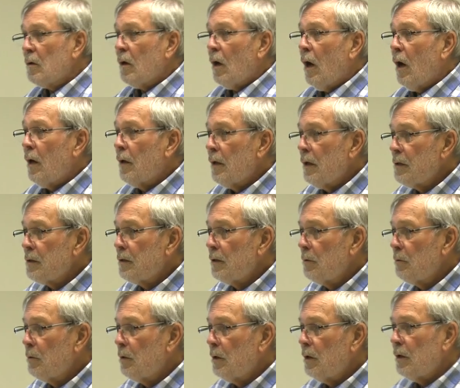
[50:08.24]
Uh, yes, they
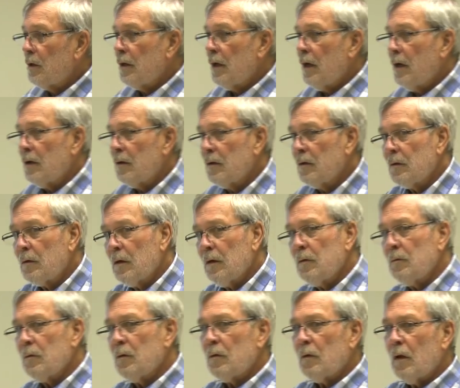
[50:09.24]
were. Yeah,
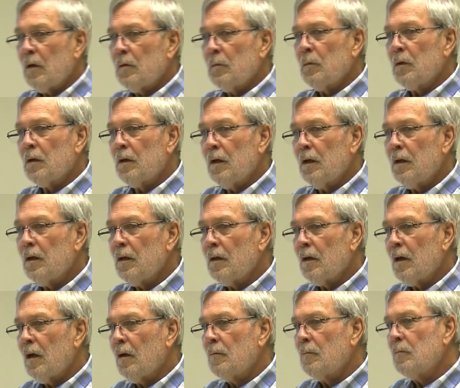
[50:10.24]
again, at the beginning,
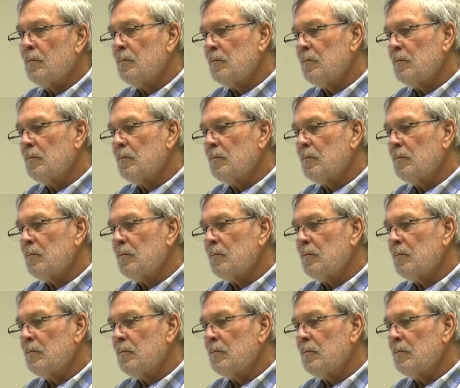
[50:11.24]
uh,